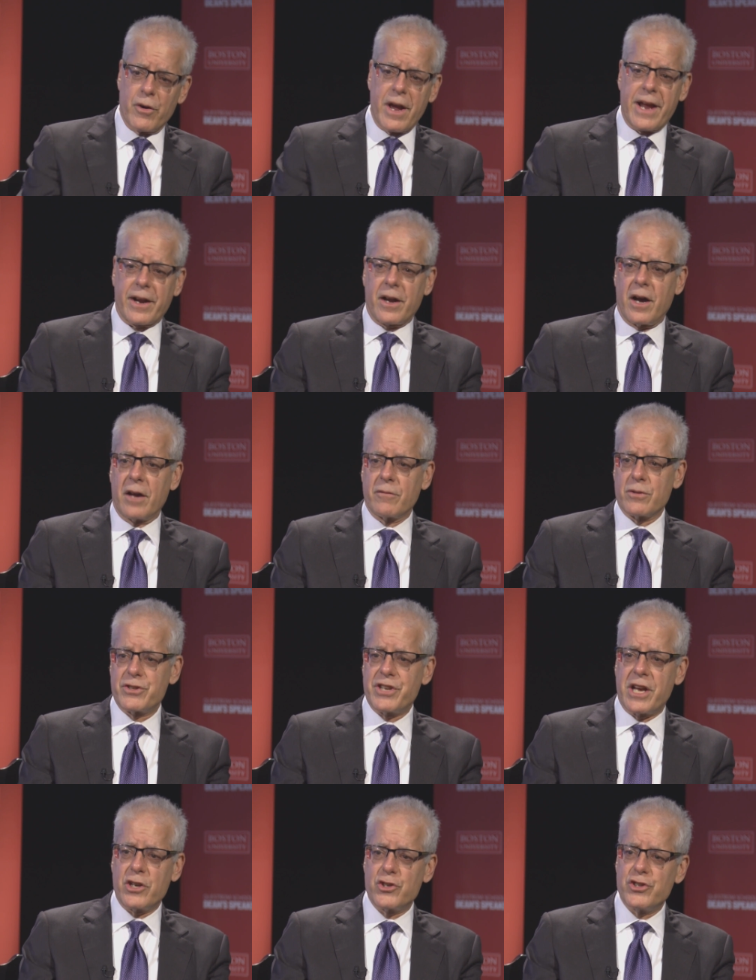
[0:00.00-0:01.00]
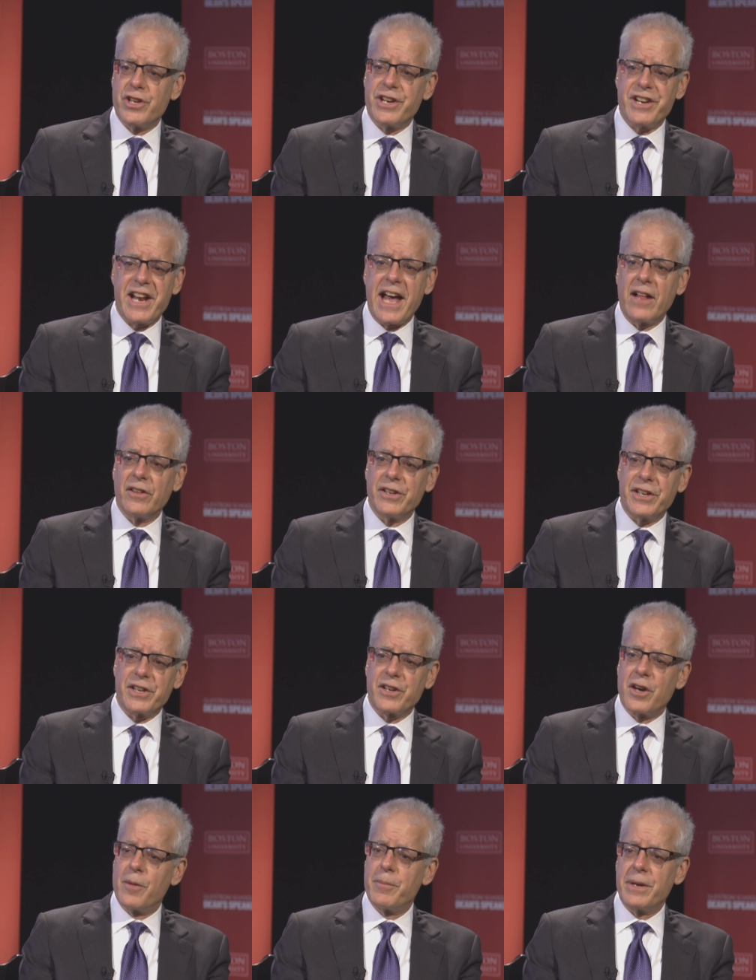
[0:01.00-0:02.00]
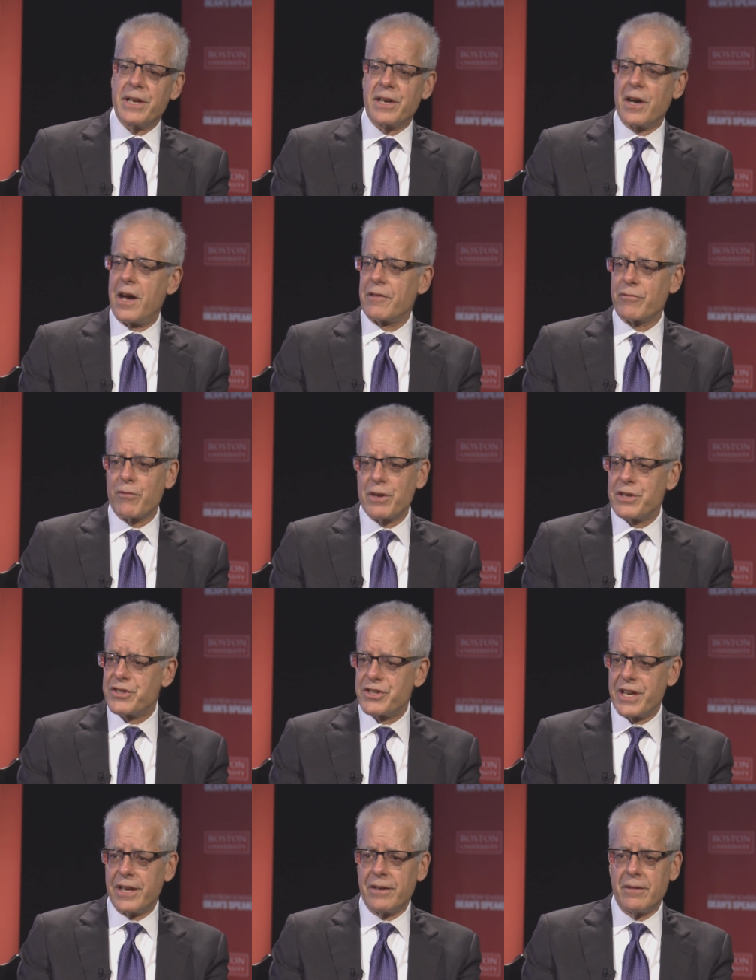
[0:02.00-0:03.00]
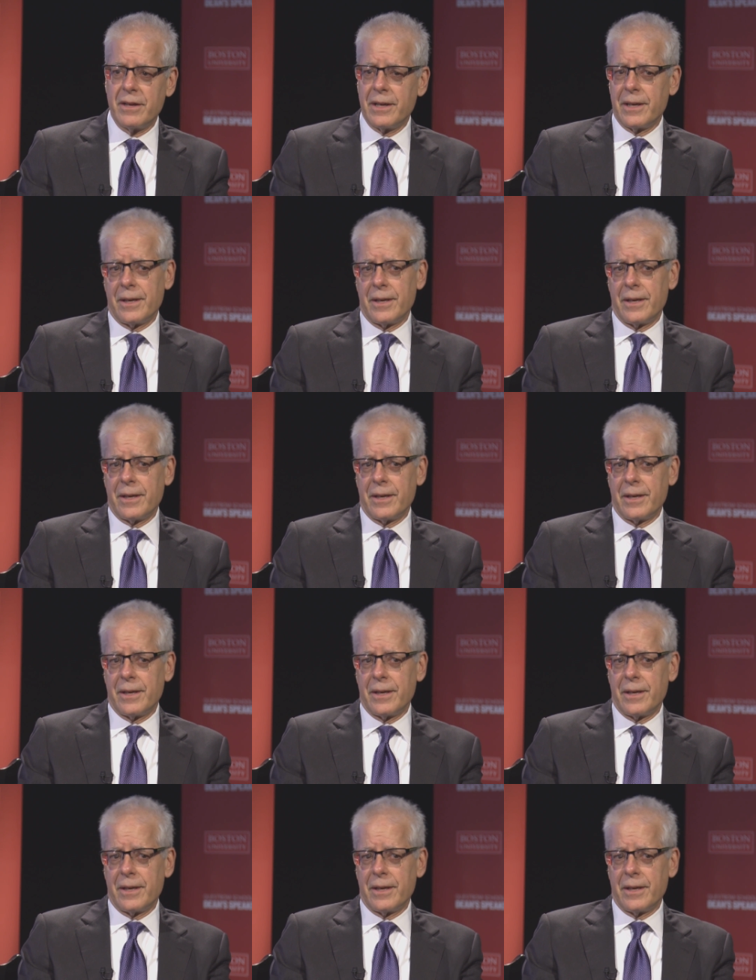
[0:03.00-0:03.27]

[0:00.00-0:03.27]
had a conversation at an Allen and Company conference, and